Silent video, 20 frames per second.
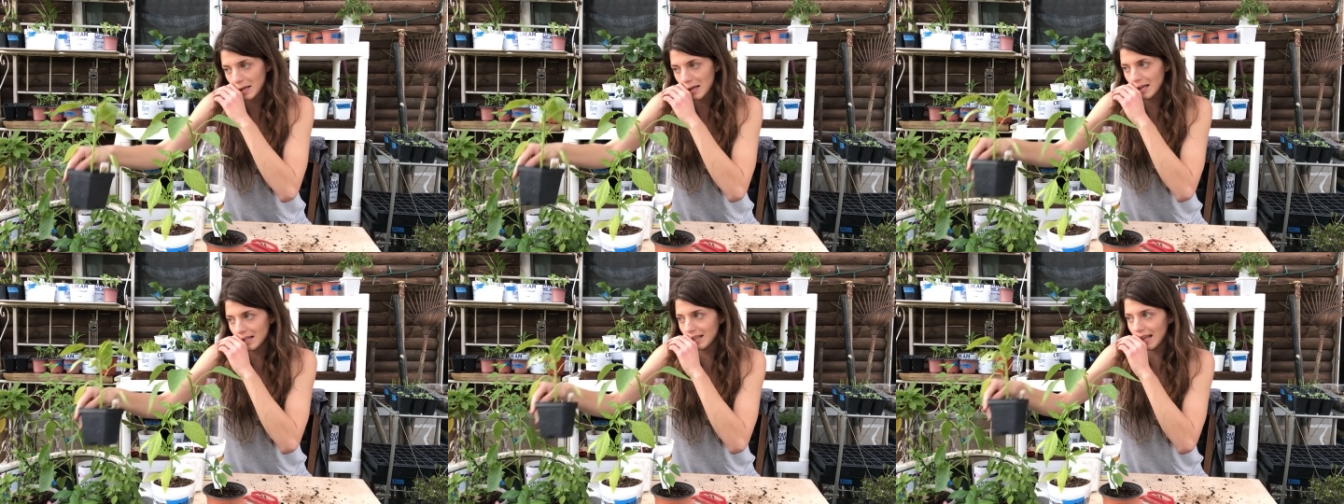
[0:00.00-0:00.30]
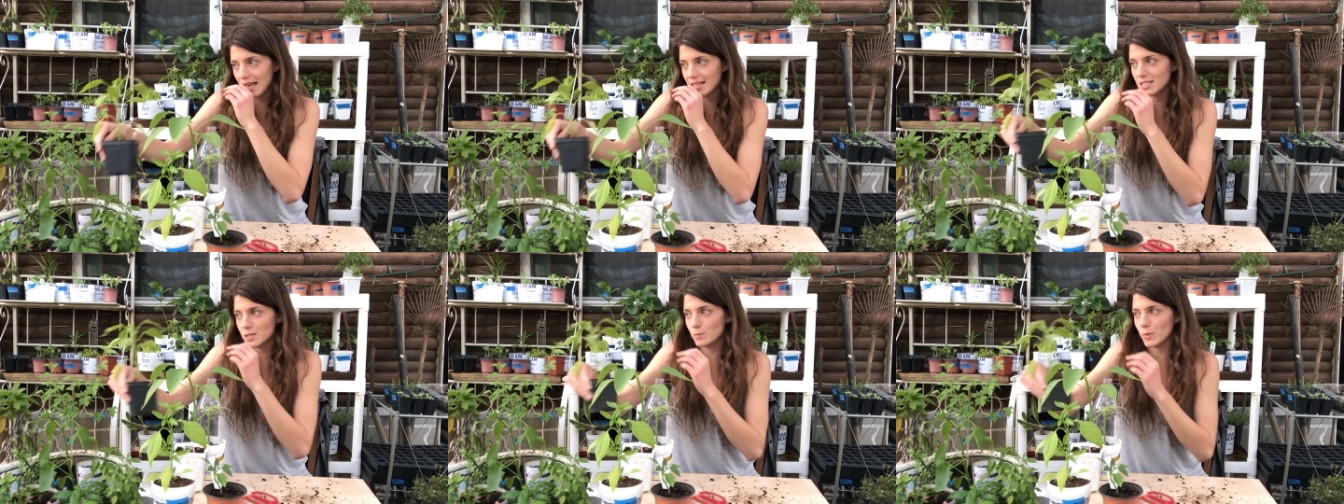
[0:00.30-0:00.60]
in
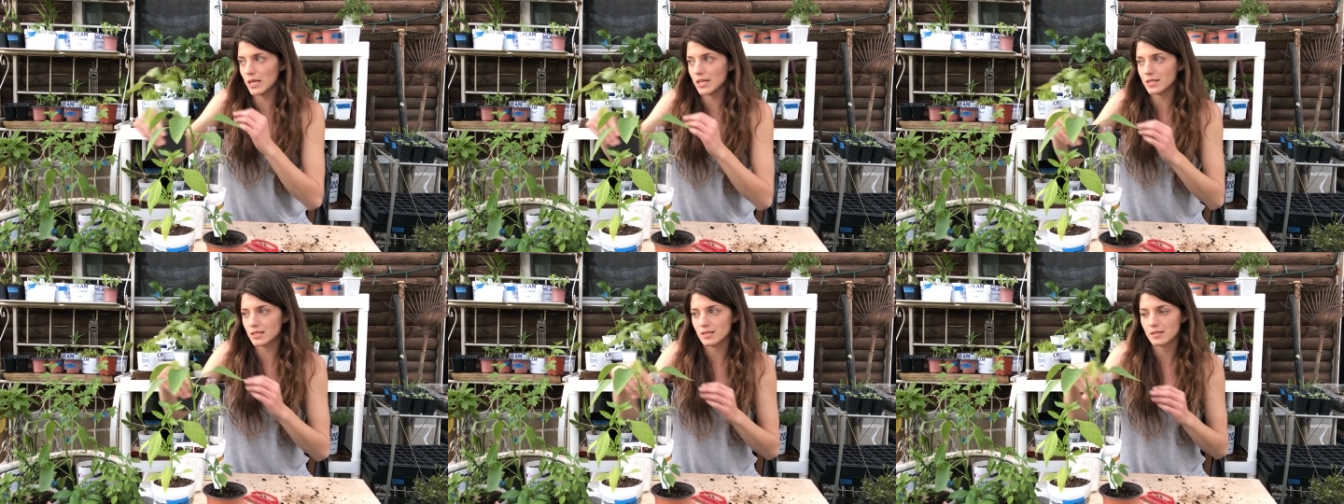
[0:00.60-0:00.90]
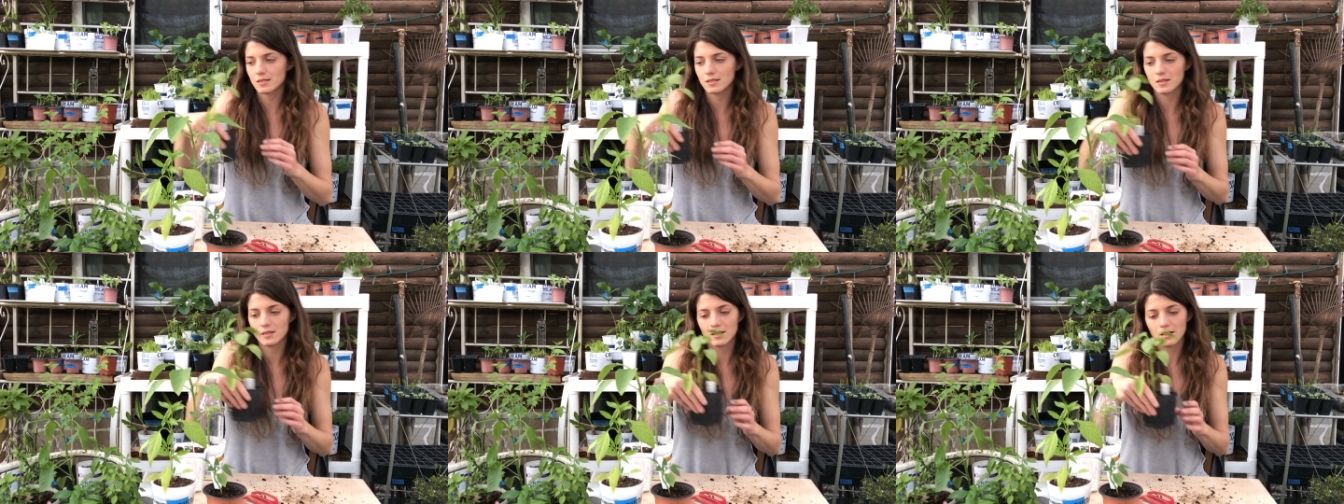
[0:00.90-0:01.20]
that
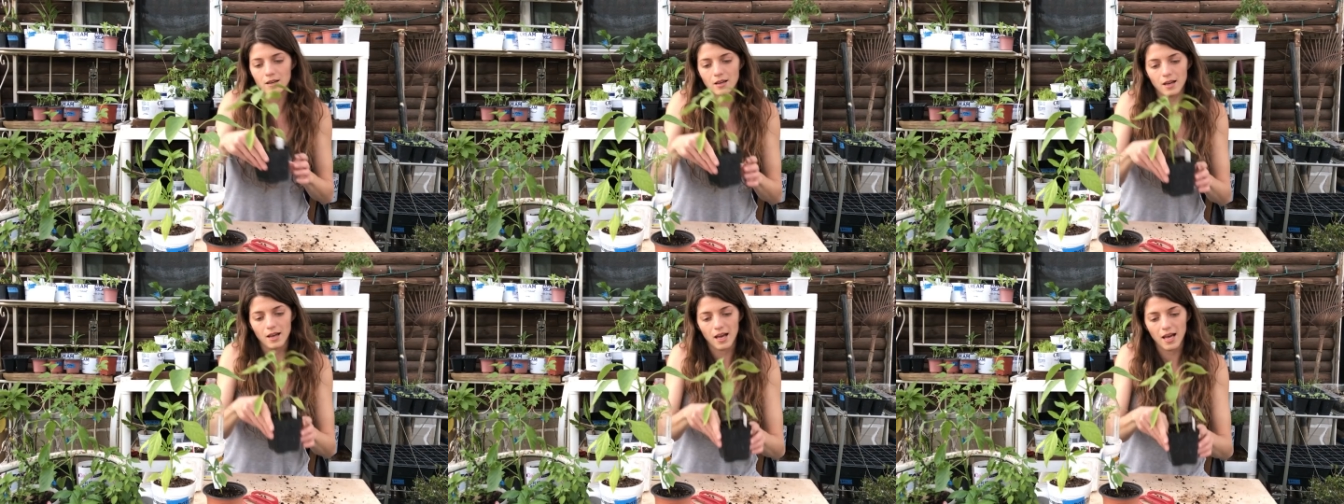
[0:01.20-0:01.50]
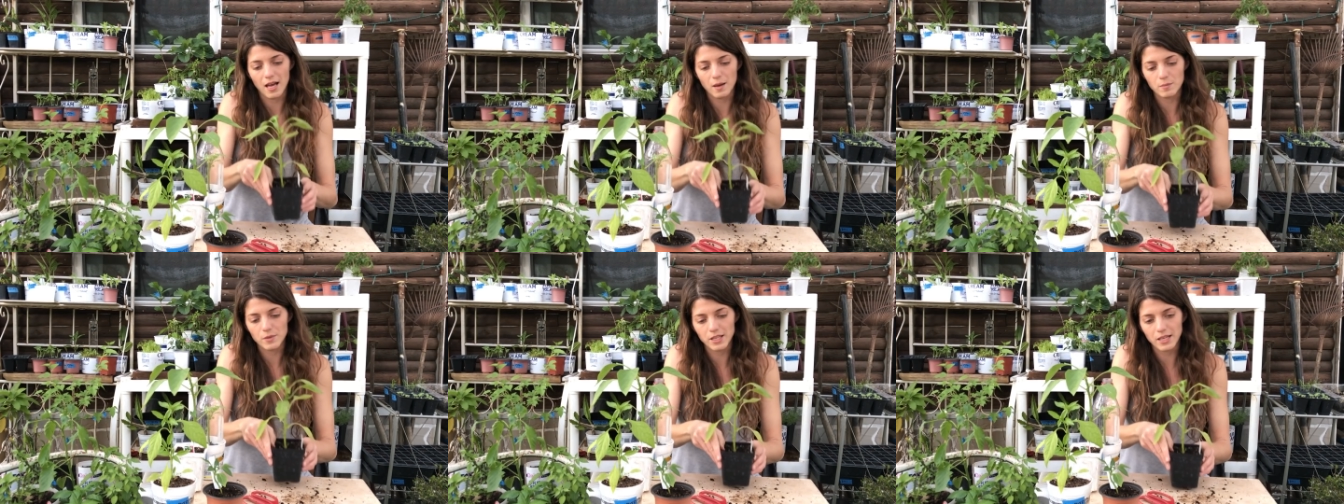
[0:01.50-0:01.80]
space
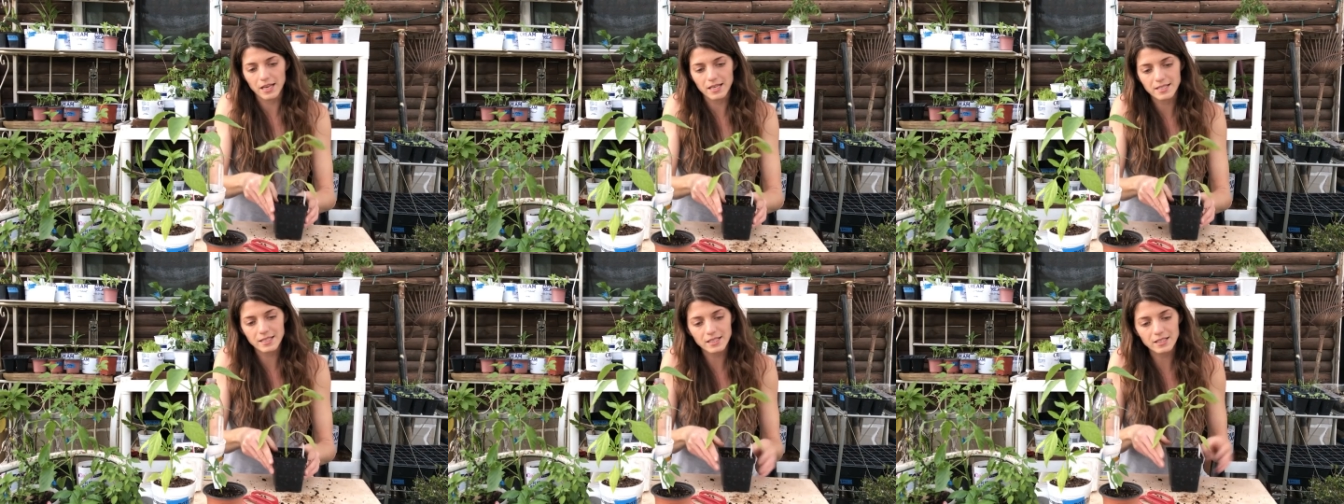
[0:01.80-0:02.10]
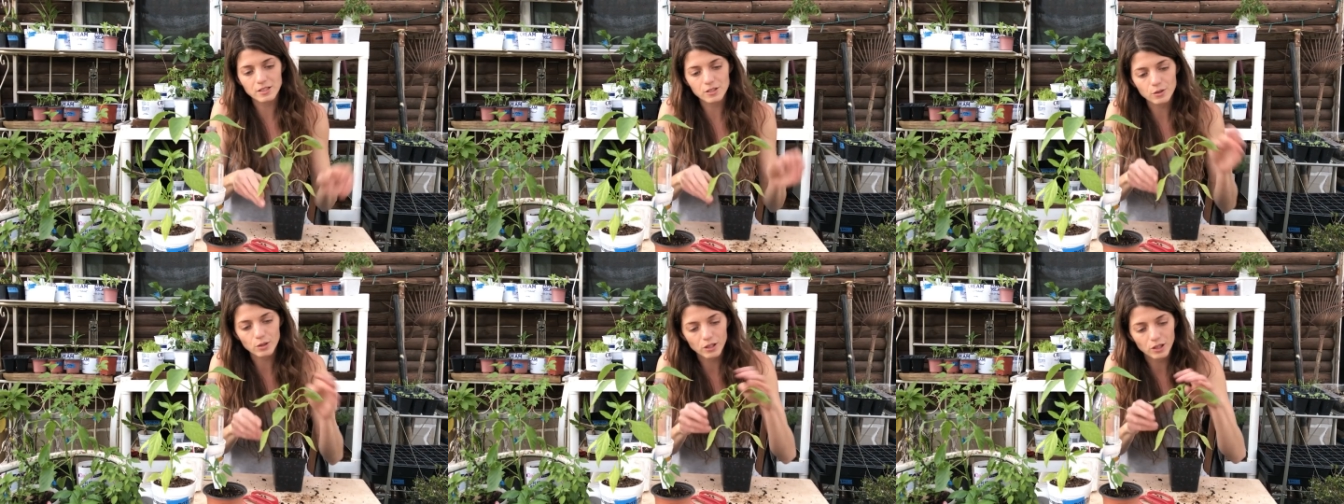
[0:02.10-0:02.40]
um, that I
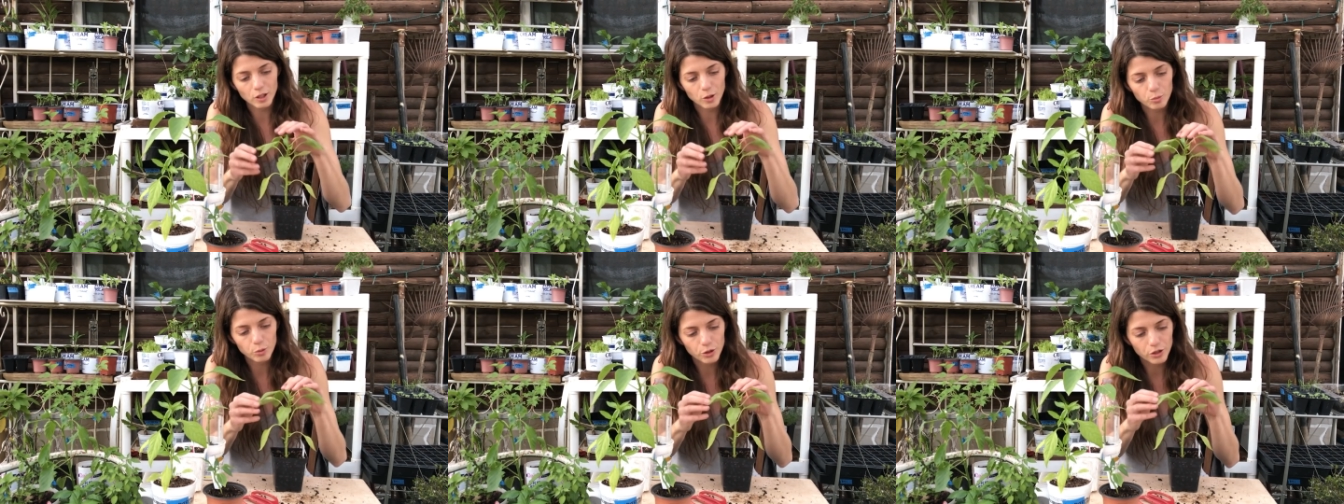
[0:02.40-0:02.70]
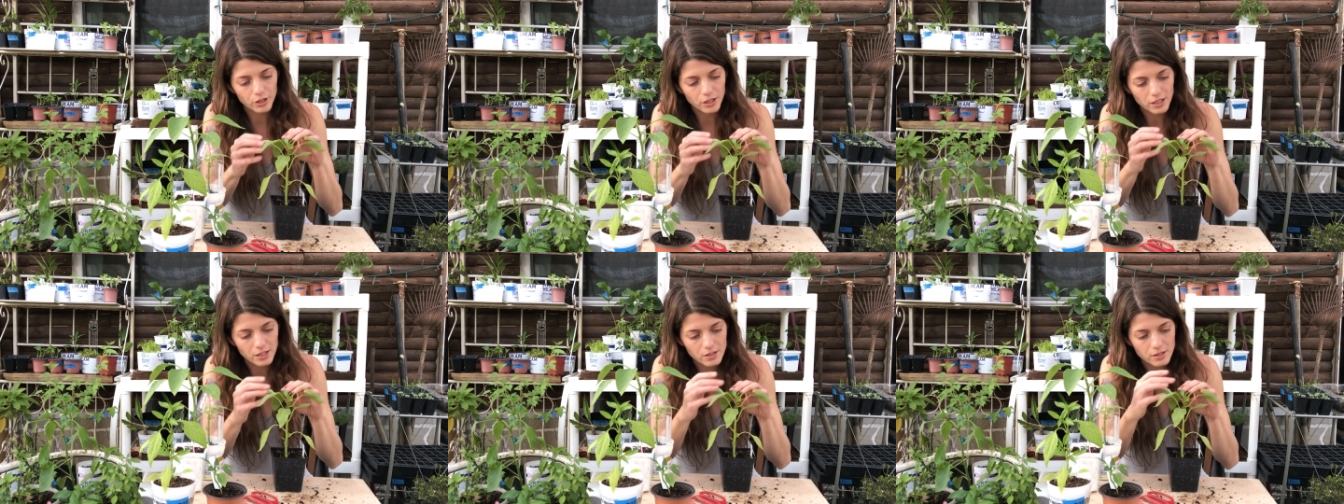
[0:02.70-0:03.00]
did do a little
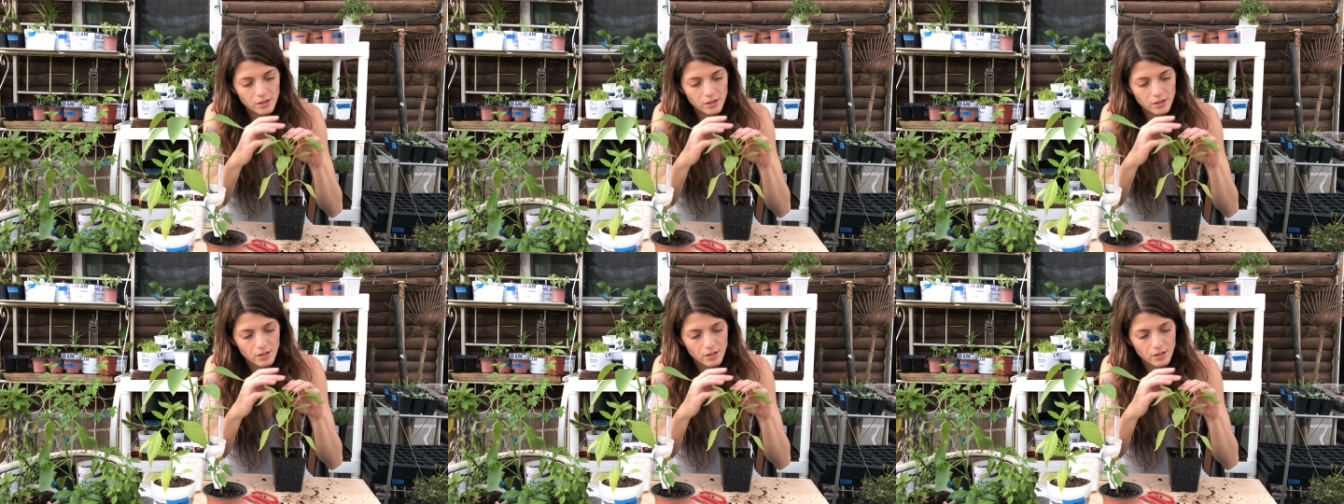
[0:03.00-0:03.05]
pruning.